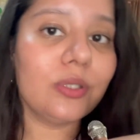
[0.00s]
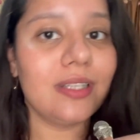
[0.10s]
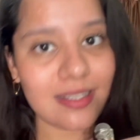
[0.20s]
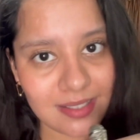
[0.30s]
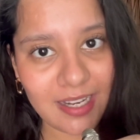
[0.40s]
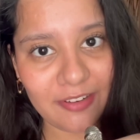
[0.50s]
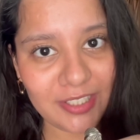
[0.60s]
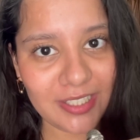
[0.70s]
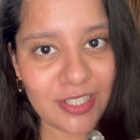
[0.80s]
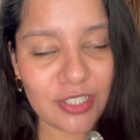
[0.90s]
doesn't have
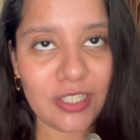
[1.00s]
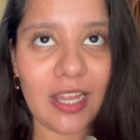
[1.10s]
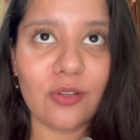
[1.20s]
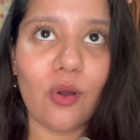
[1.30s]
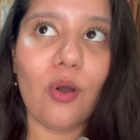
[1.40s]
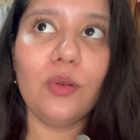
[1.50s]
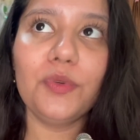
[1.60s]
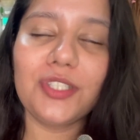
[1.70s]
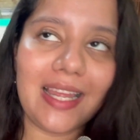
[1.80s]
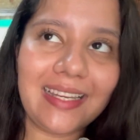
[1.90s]
denatured alcohol,
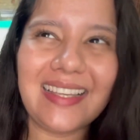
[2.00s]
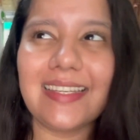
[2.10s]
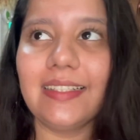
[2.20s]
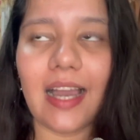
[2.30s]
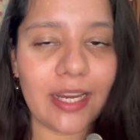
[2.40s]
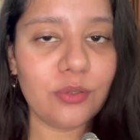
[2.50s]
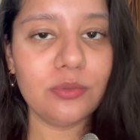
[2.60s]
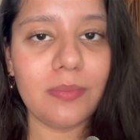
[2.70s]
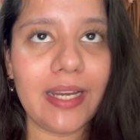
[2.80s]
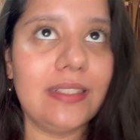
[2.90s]
which, like I said, I
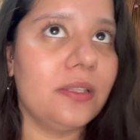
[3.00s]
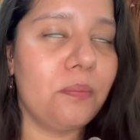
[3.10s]
don't mind.